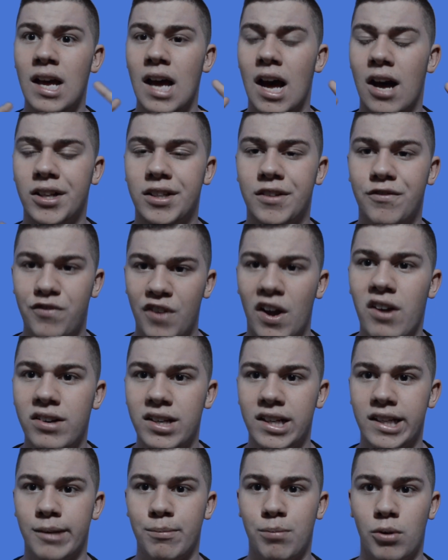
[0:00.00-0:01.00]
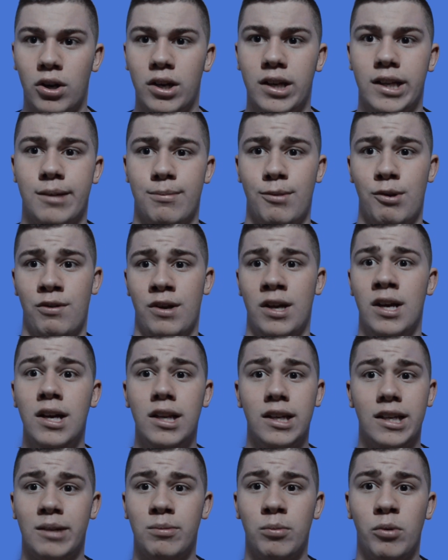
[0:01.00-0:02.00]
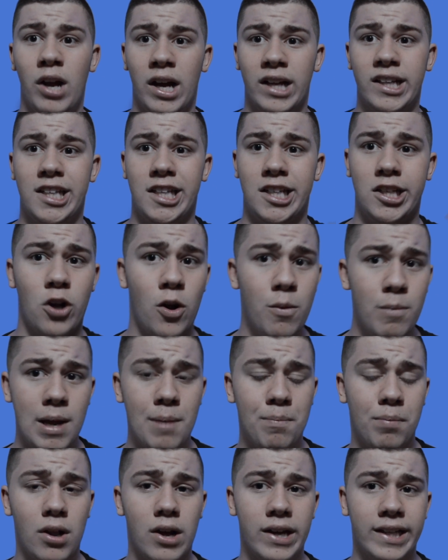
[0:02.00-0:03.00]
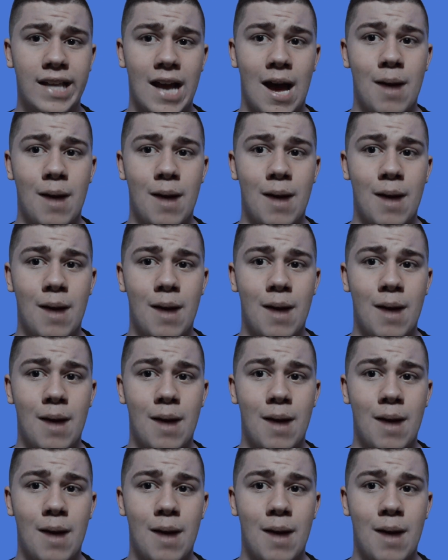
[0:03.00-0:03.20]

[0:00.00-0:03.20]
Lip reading: I was very disappointed in this movie. This movie has so many plots